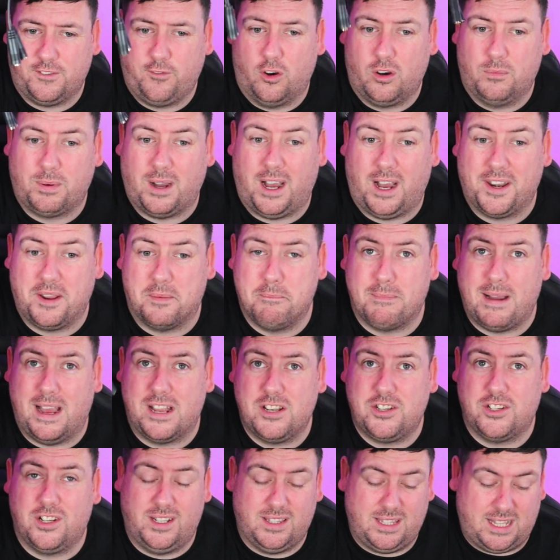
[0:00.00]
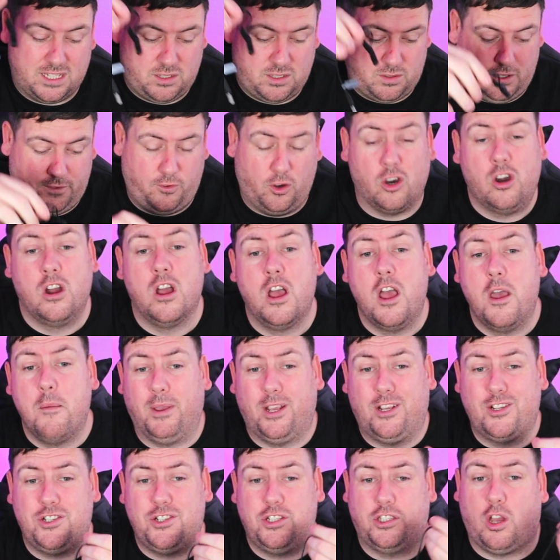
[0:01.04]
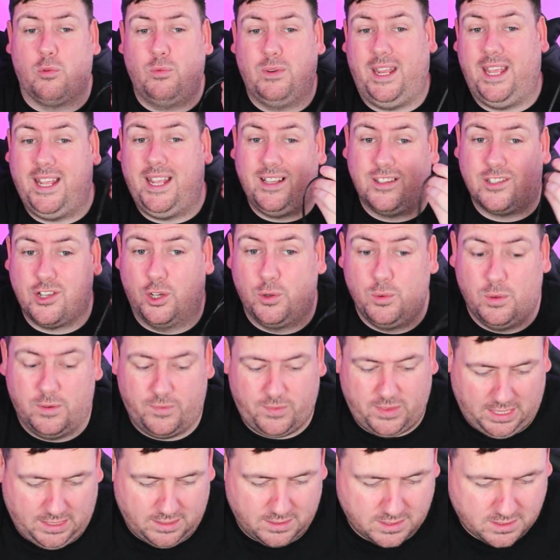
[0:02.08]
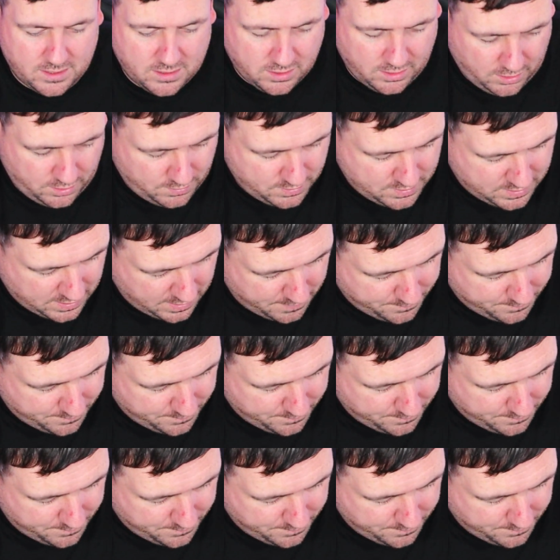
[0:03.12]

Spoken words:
but I'd imagine that's what it's for because you don't need two of these to use it.